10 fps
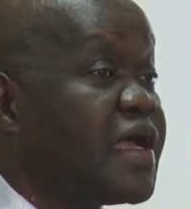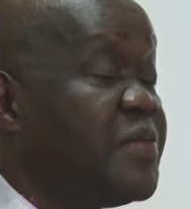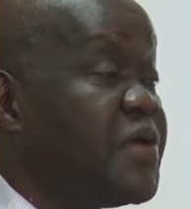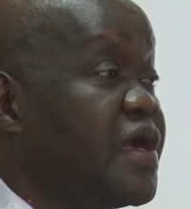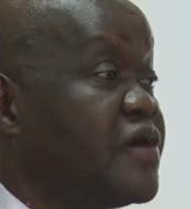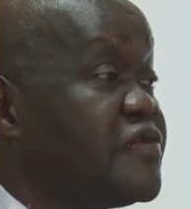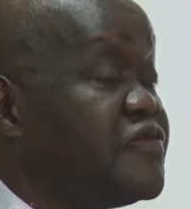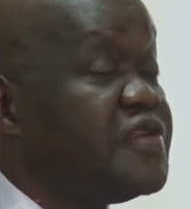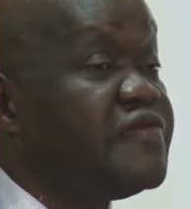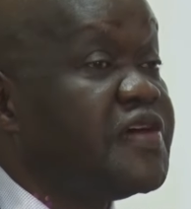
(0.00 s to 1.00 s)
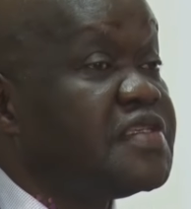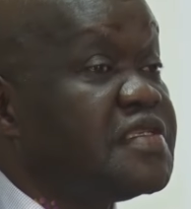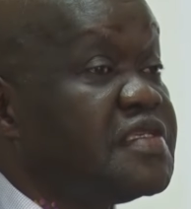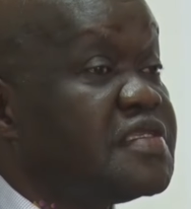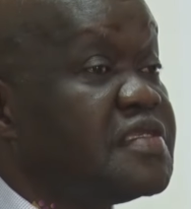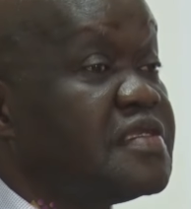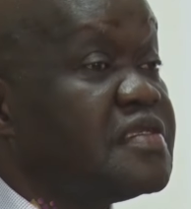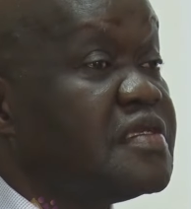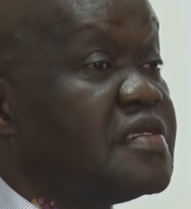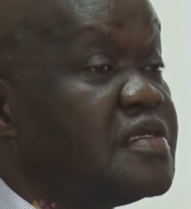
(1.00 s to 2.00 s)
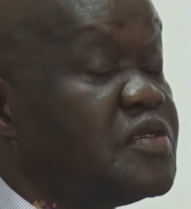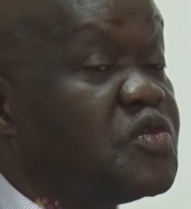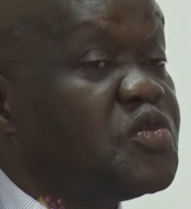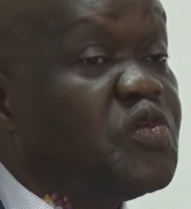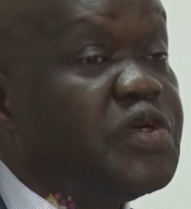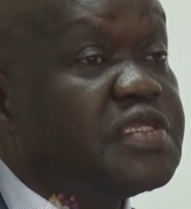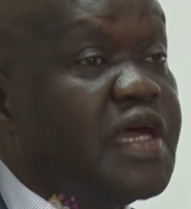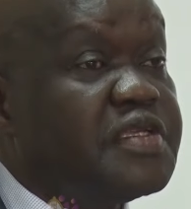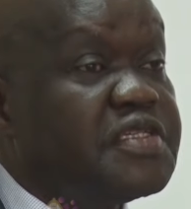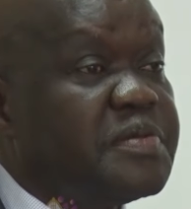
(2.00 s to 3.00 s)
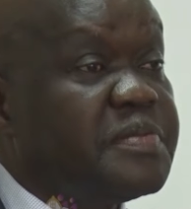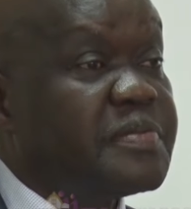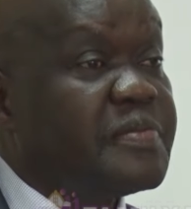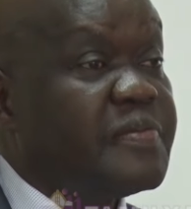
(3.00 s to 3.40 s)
coming out of universities to do internships.